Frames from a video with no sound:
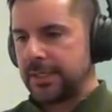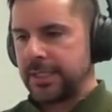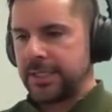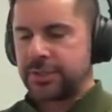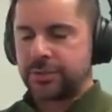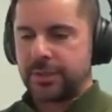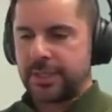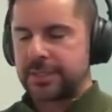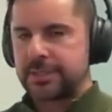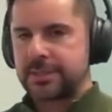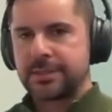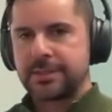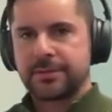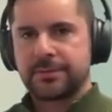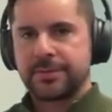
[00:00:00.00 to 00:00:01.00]

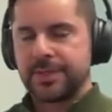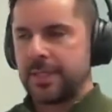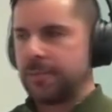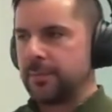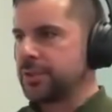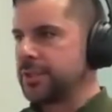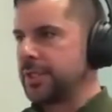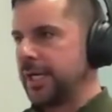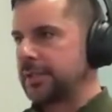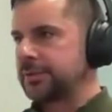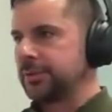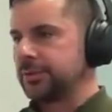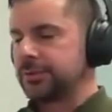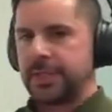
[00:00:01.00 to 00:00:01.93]
Gitrix, Seamless Checks.